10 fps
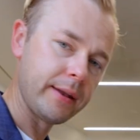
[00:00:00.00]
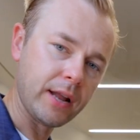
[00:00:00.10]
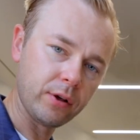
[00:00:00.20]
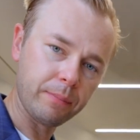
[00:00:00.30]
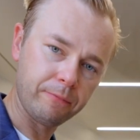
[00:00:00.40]

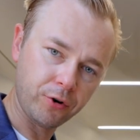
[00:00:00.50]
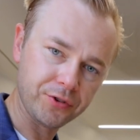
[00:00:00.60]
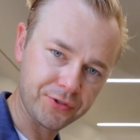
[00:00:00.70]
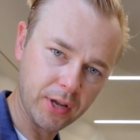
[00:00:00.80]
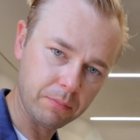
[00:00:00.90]
Now, the
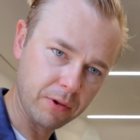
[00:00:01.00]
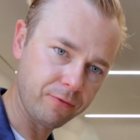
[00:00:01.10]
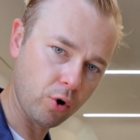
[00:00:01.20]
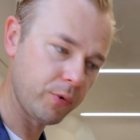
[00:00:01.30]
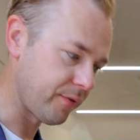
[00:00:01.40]
first thing
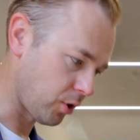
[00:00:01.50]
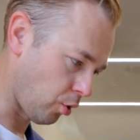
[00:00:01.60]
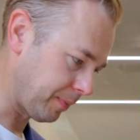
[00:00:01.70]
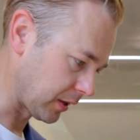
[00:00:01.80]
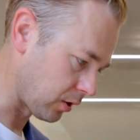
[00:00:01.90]
before we even
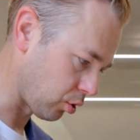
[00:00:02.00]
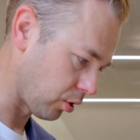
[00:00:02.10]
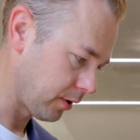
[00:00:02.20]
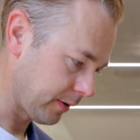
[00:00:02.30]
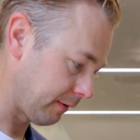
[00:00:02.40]
open the
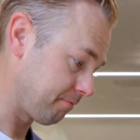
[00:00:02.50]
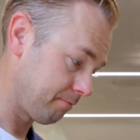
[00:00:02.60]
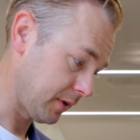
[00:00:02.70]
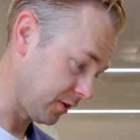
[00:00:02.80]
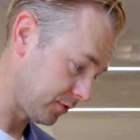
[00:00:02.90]
door
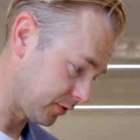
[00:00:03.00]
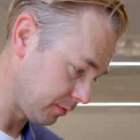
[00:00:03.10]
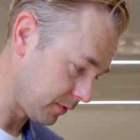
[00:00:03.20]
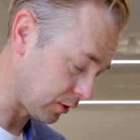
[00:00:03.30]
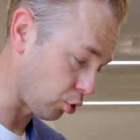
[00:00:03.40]
is
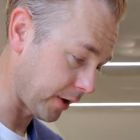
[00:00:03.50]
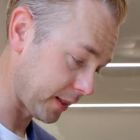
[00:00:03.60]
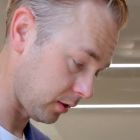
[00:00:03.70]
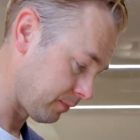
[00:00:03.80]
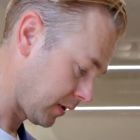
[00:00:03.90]
the door
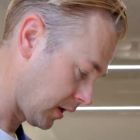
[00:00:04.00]
handle.